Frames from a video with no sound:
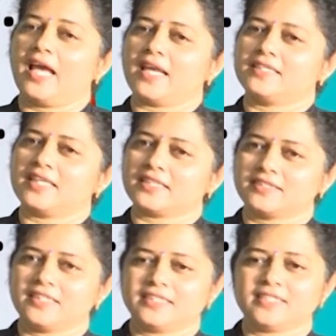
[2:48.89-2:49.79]
And
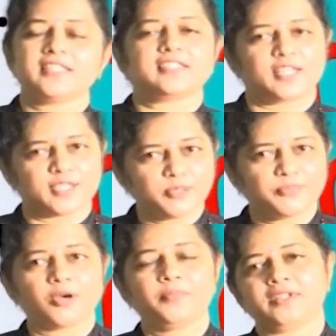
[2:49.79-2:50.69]
ductility is another
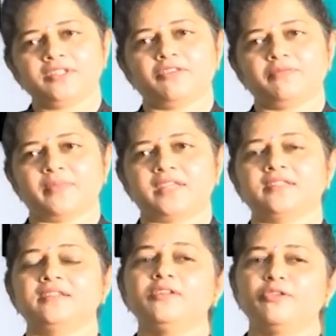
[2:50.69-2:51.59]
property of
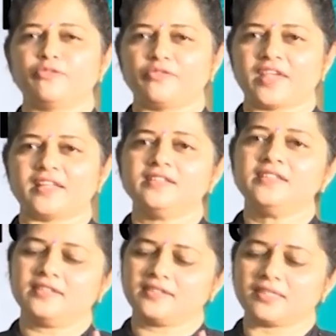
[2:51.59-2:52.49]
metal
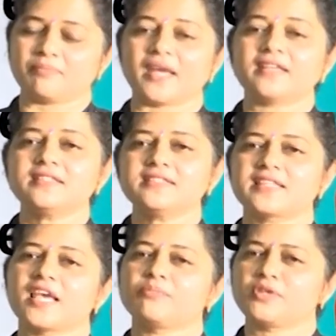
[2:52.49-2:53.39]
wherein the metals
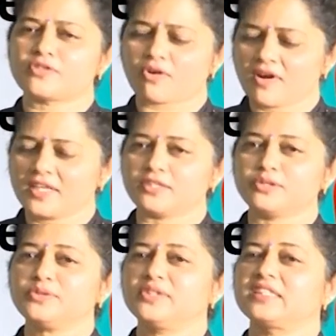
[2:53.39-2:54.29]
can be drawn
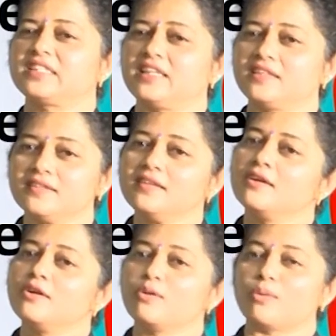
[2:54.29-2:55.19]
into thin
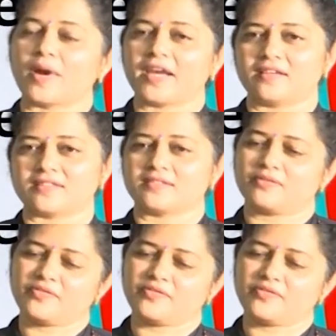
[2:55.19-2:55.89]
wires,